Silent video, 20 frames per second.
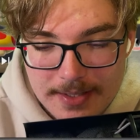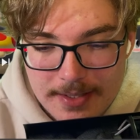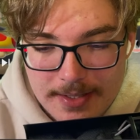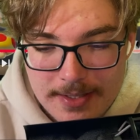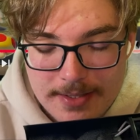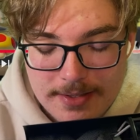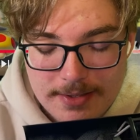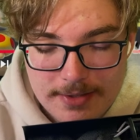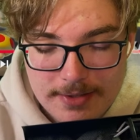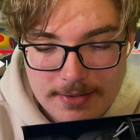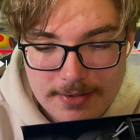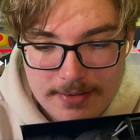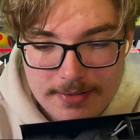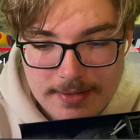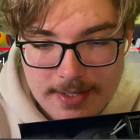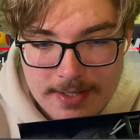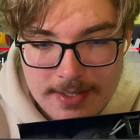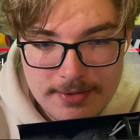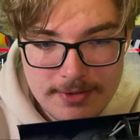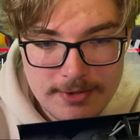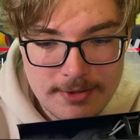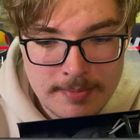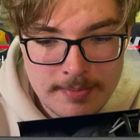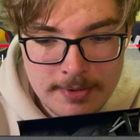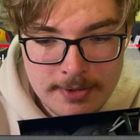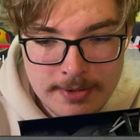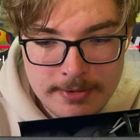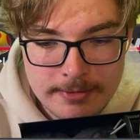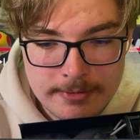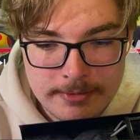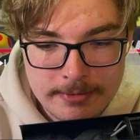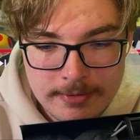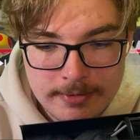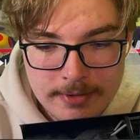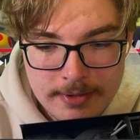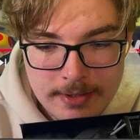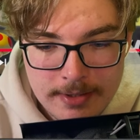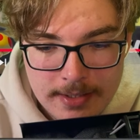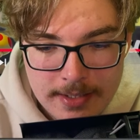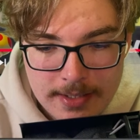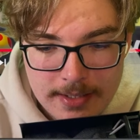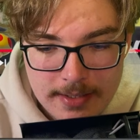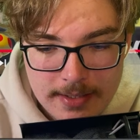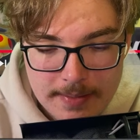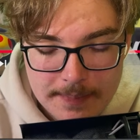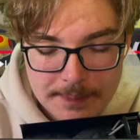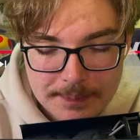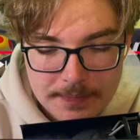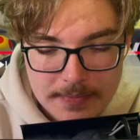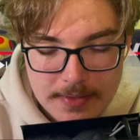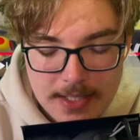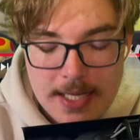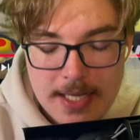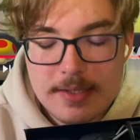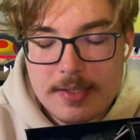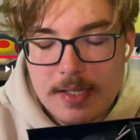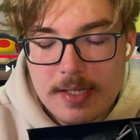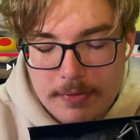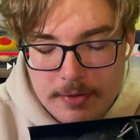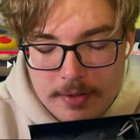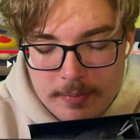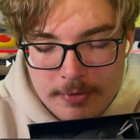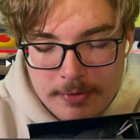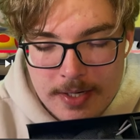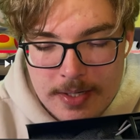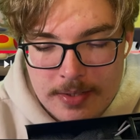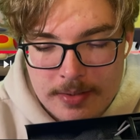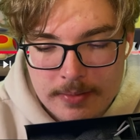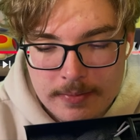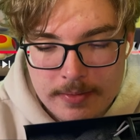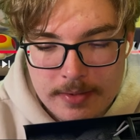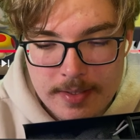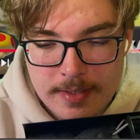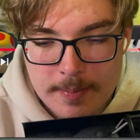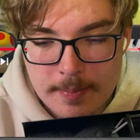It's super cool. Except for the price, obviously.